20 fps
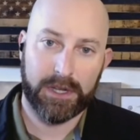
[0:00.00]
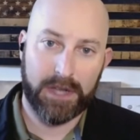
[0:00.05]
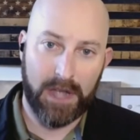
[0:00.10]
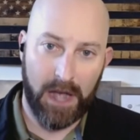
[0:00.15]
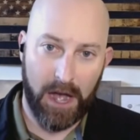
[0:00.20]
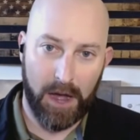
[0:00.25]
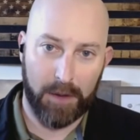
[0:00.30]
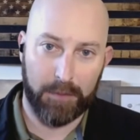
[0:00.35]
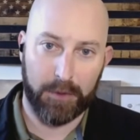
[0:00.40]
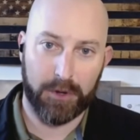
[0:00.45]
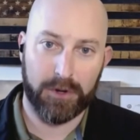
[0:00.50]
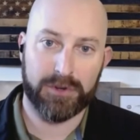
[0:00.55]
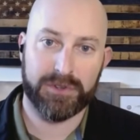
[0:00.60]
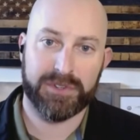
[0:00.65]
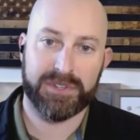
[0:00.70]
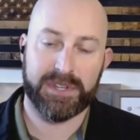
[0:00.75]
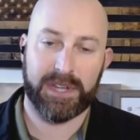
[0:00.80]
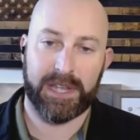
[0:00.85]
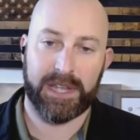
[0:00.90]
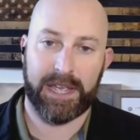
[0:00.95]

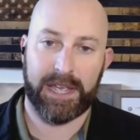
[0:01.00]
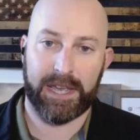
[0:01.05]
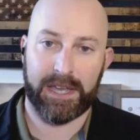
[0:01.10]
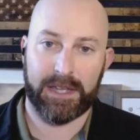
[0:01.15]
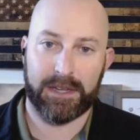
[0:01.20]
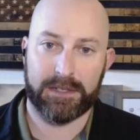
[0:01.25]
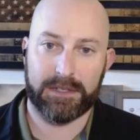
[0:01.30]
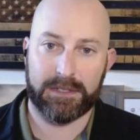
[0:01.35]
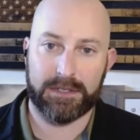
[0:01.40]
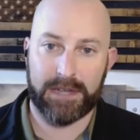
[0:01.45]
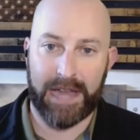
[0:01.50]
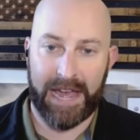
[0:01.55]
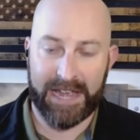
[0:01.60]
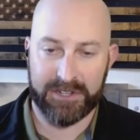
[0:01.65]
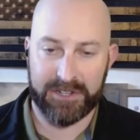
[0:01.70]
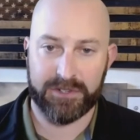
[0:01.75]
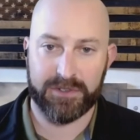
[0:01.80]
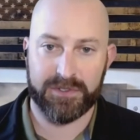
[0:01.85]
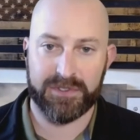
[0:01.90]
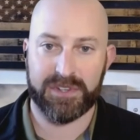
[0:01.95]
commerce and
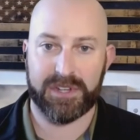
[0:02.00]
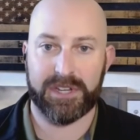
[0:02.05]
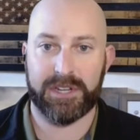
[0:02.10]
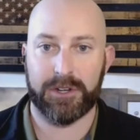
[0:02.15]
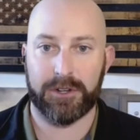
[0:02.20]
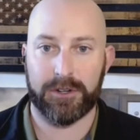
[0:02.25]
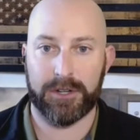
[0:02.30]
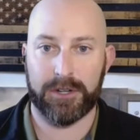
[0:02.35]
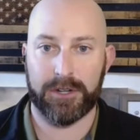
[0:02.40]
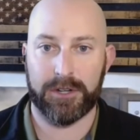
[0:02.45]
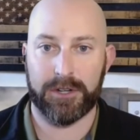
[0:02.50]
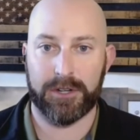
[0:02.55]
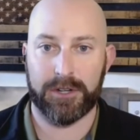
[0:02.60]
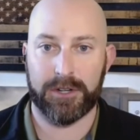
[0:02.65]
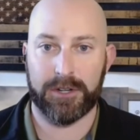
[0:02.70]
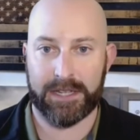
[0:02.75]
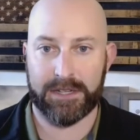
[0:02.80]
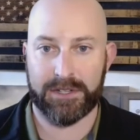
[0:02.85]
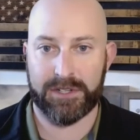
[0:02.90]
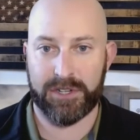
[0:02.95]
national security
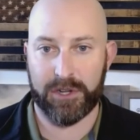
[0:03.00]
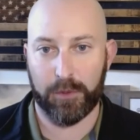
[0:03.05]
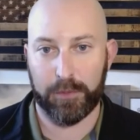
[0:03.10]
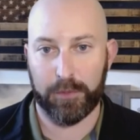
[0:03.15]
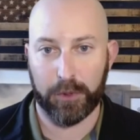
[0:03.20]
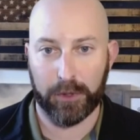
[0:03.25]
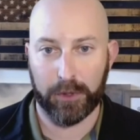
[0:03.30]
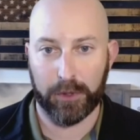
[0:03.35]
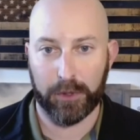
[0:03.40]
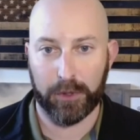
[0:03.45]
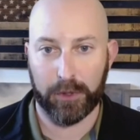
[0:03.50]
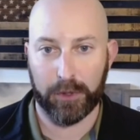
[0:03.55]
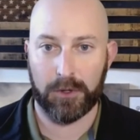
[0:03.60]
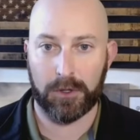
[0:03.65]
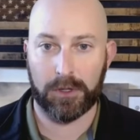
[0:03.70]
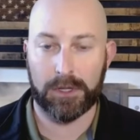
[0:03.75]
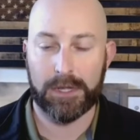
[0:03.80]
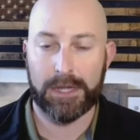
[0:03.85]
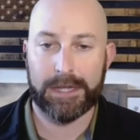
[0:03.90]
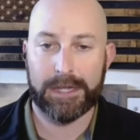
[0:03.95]
and
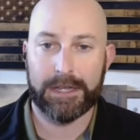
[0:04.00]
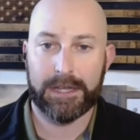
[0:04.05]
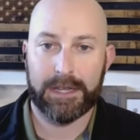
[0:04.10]
geopolitical